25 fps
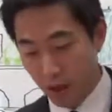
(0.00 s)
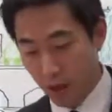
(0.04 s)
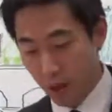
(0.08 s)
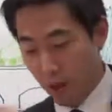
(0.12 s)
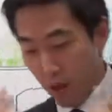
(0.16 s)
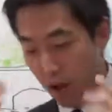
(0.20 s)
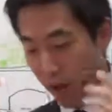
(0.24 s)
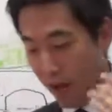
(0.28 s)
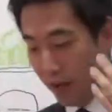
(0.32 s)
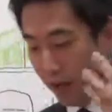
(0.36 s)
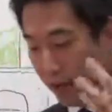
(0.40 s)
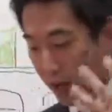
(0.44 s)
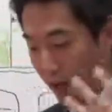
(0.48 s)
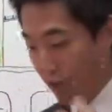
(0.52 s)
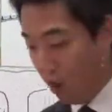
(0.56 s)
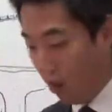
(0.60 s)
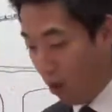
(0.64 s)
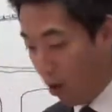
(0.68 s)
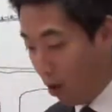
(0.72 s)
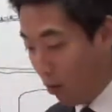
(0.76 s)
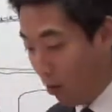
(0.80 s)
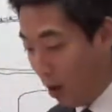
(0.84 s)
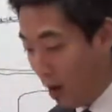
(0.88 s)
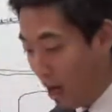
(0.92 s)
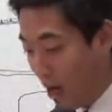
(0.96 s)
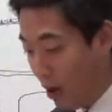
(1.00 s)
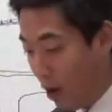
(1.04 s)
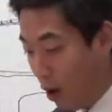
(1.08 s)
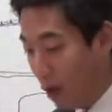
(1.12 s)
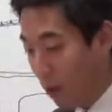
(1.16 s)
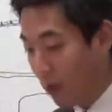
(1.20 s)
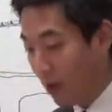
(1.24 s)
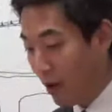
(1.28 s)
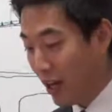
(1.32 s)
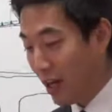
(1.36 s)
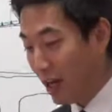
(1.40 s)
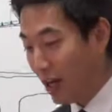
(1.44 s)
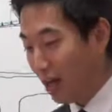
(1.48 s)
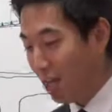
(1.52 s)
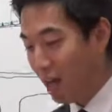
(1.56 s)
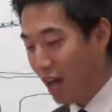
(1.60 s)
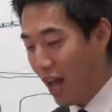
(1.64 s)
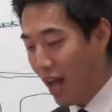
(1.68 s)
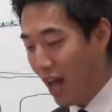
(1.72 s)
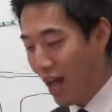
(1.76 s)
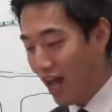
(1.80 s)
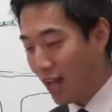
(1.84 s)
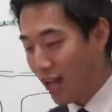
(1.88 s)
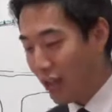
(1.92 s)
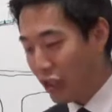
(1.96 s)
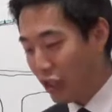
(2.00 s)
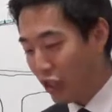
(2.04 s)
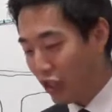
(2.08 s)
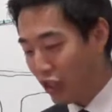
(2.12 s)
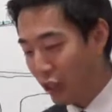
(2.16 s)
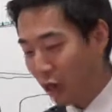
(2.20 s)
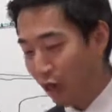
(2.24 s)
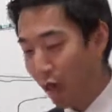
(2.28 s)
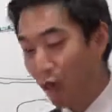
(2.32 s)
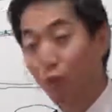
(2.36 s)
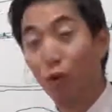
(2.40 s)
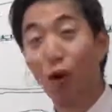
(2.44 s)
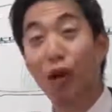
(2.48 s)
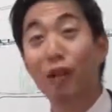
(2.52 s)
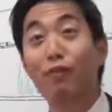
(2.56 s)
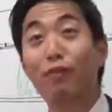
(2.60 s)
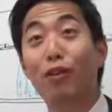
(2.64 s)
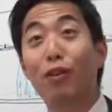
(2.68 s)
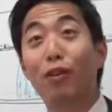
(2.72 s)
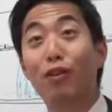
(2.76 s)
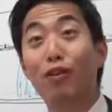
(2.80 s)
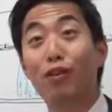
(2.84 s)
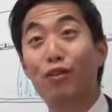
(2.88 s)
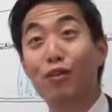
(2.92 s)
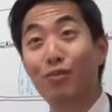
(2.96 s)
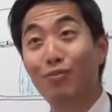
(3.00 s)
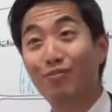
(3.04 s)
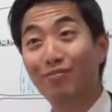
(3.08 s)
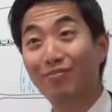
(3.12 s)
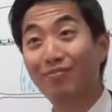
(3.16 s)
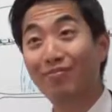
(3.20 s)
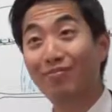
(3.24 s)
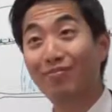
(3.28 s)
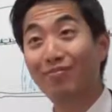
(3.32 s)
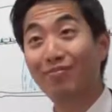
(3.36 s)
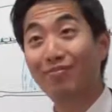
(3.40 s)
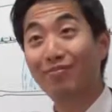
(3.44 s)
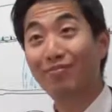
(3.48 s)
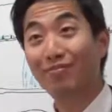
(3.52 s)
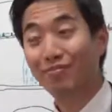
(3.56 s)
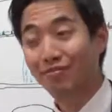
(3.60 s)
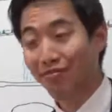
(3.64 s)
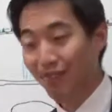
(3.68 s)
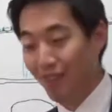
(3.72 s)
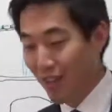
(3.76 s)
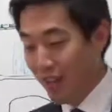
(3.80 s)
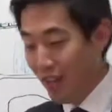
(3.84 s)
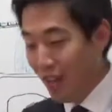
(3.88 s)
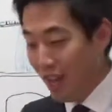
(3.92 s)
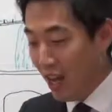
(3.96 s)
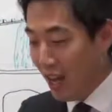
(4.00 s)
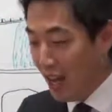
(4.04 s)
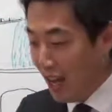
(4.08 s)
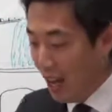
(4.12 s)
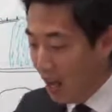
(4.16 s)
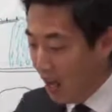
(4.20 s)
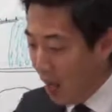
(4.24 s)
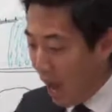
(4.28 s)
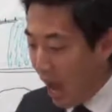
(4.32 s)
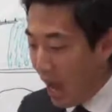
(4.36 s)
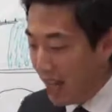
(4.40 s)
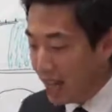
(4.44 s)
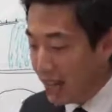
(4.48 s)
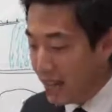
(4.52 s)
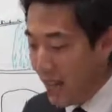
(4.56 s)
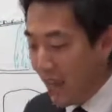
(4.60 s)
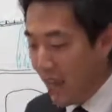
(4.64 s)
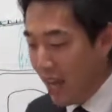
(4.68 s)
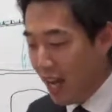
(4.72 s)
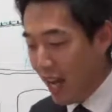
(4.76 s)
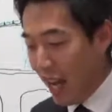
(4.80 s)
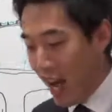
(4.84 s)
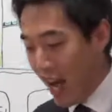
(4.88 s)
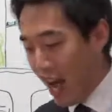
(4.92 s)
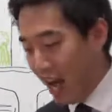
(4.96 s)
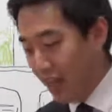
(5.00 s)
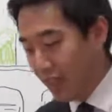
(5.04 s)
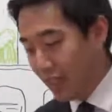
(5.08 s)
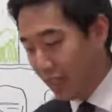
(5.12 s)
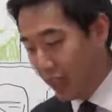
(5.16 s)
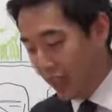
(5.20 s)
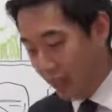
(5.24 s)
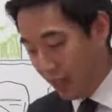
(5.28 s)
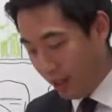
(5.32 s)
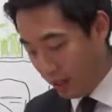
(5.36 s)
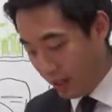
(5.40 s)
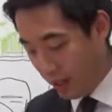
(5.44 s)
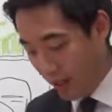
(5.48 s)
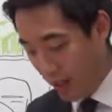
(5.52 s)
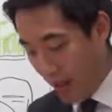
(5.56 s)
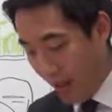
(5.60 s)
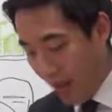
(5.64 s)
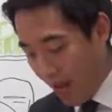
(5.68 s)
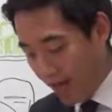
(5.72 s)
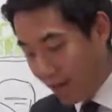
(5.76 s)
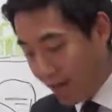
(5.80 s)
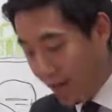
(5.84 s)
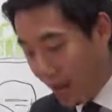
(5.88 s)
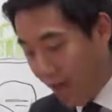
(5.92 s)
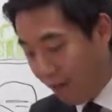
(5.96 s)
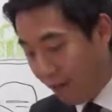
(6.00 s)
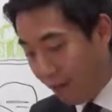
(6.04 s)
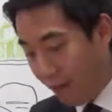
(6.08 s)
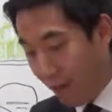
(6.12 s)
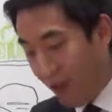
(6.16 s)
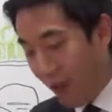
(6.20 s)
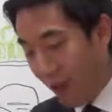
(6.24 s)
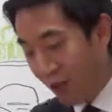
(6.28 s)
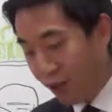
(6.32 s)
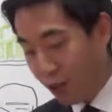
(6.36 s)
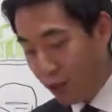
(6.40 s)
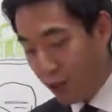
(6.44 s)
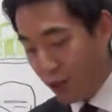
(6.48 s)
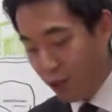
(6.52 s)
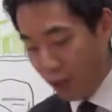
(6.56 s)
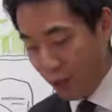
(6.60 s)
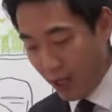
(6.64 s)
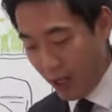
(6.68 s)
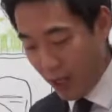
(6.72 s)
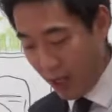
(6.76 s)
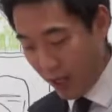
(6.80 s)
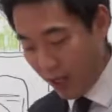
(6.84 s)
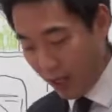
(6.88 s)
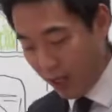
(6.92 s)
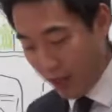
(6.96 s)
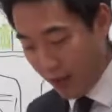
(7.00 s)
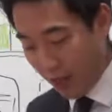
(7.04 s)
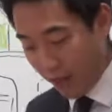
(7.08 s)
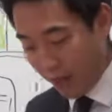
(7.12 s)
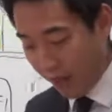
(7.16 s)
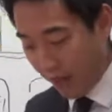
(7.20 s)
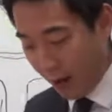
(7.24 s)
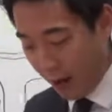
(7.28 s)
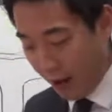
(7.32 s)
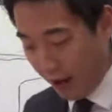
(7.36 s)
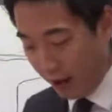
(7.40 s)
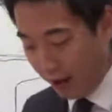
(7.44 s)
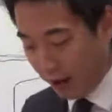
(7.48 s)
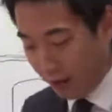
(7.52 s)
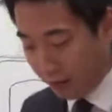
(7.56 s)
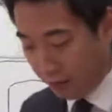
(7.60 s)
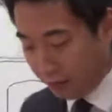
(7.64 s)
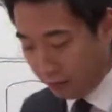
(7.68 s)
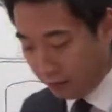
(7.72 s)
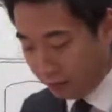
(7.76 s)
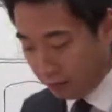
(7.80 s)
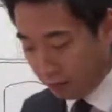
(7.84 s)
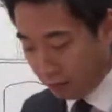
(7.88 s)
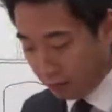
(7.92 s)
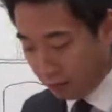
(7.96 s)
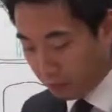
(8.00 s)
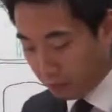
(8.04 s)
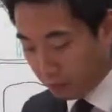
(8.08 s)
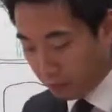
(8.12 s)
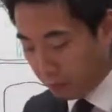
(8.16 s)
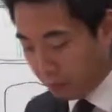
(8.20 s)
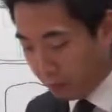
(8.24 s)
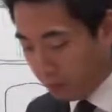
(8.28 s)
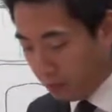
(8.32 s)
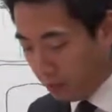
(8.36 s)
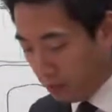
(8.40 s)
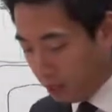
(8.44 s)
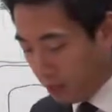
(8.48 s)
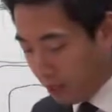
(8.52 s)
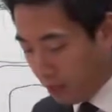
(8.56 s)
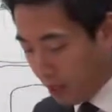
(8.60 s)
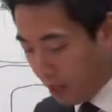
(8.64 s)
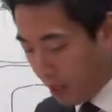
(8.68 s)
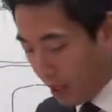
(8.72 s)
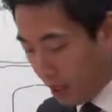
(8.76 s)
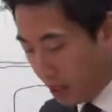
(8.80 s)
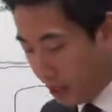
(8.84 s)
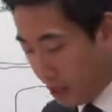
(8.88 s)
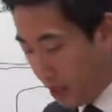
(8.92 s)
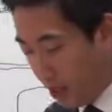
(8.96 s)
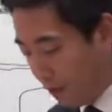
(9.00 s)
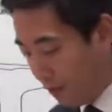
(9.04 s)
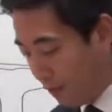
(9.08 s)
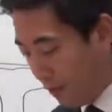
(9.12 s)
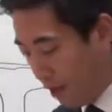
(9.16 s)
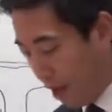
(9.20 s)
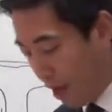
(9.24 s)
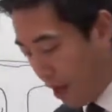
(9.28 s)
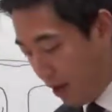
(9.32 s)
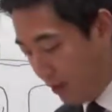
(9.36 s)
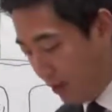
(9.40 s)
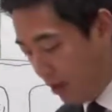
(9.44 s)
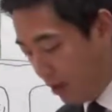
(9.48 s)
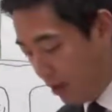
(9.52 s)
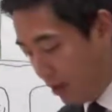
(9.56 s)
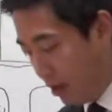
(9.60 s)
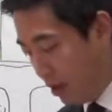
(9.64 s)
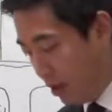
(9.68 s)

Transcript: All right, already opening a mind just from one verse. Isaiah 8, uh, Isaiah 5, excuse me, Isaiah 5. Isaiah 5.